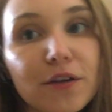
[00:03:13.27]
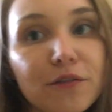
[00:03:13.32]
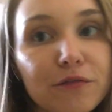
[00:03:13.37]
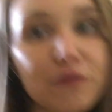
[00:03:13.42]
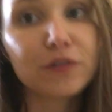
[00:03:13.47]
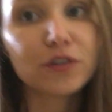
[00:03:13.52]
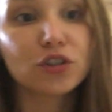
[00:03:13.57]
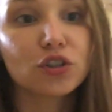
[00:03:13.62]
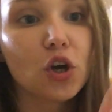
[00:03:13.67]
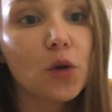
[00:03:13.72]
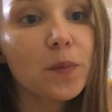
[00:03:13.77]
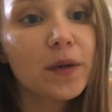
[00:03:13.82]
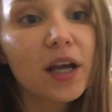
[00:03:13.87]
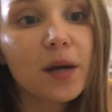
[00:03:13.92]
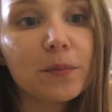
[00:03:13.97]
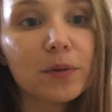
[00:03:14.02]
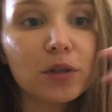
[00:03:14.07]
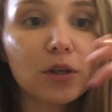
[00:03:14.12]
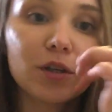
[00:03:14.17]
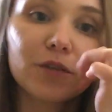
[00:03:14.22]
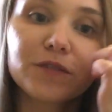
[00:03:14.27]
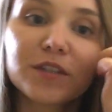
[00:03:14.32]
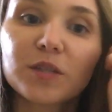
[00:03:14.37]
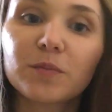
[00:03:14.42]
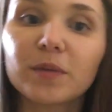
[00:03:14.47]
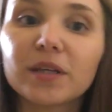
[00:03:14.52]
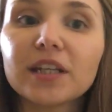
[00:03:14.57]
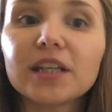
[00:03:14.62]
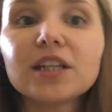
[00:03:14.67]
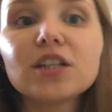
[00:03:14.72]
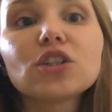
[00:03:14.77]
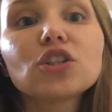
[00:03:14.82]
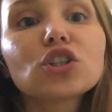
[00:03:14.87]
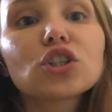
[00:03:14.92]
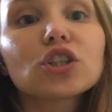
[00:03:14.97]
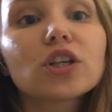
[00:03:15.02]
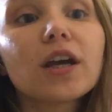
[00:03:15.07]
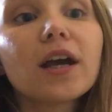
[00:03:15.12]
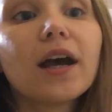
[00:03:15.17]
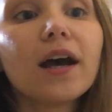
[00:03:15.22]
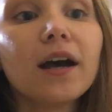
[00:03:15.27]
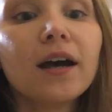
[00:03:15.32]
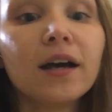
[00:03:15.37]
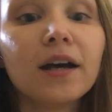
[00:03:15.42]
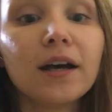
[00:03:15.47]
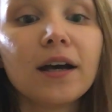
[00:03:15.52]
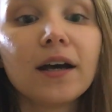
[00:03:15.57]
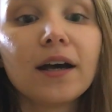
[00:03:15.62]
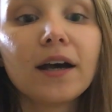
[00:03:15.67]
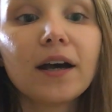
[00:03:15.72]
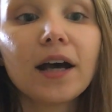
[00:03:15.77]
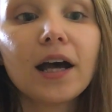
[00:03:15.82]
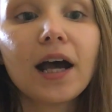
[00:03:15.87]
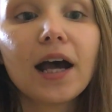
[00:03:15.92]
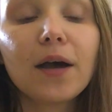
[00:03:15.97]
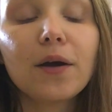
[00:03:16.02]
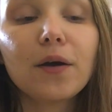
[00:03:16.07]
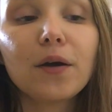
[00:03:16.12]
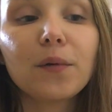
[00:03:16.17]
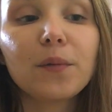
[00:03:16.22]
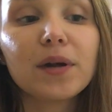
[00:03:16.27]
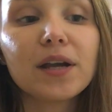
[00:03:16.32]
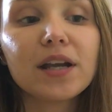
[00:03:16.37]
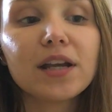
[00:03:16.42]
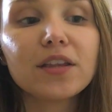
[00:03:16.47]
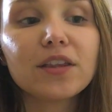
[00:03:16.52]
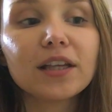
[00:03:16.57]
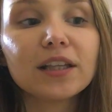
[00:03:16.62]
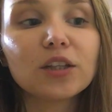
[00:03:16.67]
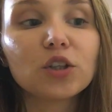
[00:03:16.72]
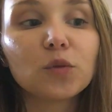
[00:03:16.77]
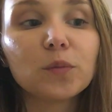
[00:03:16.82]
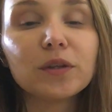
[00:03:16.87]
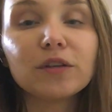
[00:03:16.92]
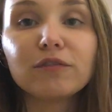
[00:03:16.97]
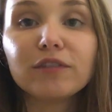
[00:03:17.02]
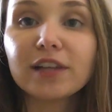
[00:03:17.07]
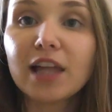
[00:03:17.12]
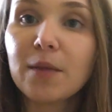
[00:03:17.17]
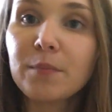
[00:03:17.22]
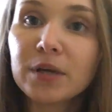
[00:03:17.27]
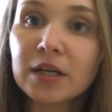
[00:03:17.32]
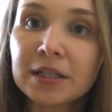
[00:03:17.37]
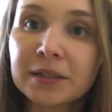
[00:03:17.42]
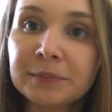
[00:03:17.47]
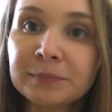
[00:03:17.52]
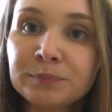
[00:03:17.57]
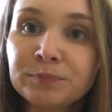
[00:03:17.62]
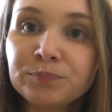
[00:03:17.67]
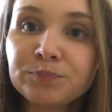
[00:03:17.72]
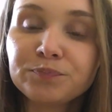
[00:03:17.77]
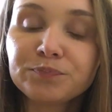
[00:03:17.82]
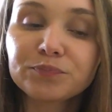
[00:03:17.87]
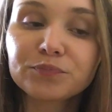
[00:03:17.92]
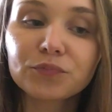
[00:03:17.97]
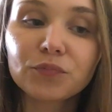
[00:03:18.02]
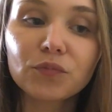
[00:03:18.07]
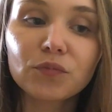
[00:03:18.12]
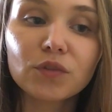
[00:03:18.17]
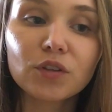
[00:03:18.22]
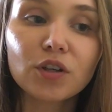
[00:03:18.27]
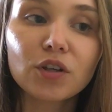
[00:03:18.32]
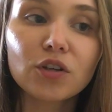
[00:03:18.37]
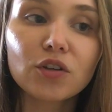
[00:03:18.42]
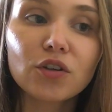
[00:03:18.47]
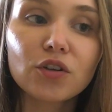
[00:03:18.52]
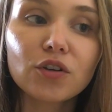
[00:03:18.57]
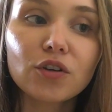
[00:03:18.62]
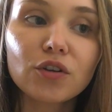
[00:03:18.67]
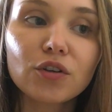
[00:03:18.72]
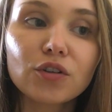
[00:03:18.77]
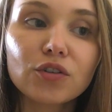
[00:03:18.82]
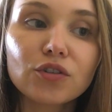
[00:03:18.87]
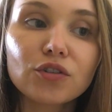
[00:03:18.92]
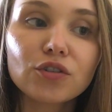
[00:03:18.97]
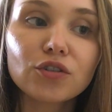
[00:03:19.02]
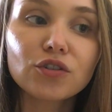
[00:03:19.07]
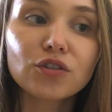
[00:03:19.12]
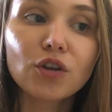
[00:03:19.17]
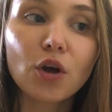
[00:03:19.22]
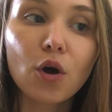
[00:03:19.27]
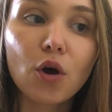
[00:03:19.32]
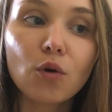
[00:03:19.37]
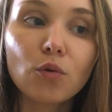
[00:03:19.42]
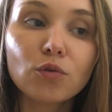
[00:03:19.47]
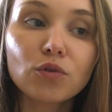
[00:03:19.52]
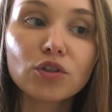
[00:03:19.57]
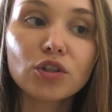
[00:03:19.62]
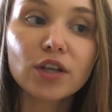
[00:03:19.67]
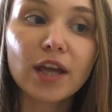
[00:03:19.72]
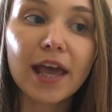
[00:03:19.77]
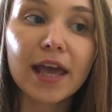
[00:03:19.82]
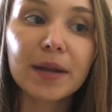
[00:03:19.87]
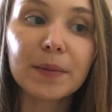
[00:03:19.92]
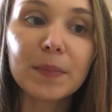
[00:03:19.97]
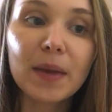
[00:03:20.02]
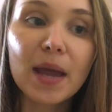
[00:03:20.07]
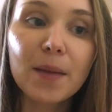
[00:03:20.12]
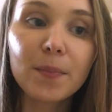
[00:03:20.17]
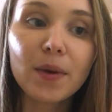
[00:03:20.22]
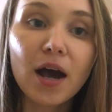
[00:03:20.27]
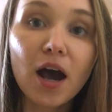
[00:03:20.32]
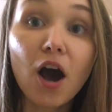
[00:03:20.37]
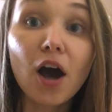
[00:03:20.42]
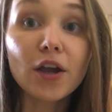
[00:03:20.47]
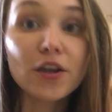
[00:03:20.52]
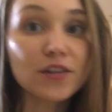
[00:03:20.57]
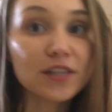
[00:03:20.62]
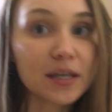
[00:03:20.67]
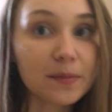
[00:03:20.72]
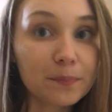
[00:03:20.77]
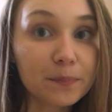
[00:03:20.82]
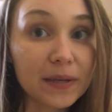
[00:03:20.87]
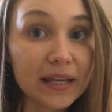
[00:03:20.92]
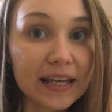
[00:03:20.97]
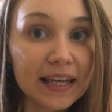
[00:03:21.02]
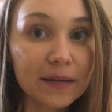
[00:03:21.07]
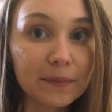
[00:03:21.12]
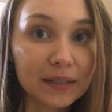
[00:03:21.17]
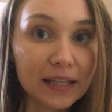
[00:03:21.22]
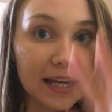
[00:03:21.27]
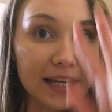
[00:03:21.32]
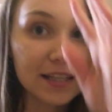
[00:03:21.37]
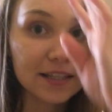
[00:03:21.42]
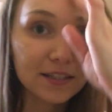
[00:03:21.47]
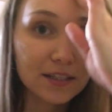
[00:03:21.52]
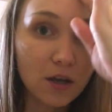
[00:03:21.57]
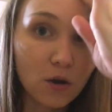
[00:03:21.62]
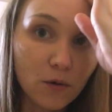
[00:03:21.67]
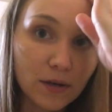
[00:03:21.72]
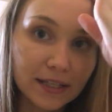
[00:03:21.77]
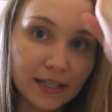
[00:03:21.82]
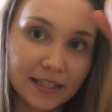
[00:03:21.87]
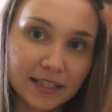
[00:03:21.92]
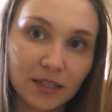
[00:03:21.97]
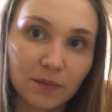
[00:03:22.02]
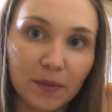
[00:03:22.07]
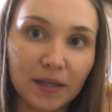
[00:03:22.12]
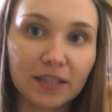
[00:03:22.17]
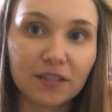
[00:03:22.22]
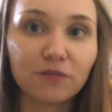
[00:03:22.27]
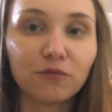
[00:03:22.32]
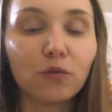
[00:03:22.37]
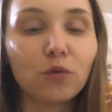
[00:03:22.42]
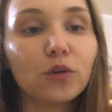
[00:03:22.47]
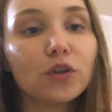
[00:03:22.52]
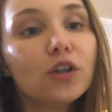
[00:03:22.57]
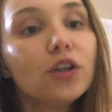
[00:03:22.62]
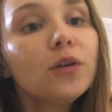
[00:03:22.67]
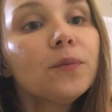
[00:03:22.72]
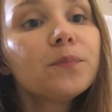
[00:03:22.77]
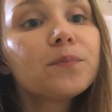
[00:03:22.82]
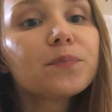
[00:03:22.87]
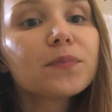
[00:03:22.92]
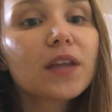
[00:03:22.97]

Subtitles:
If chopping up a load of spinach with a little bit of lemon, salt and pepper. I use pink Himalayan salt, that's the best for you.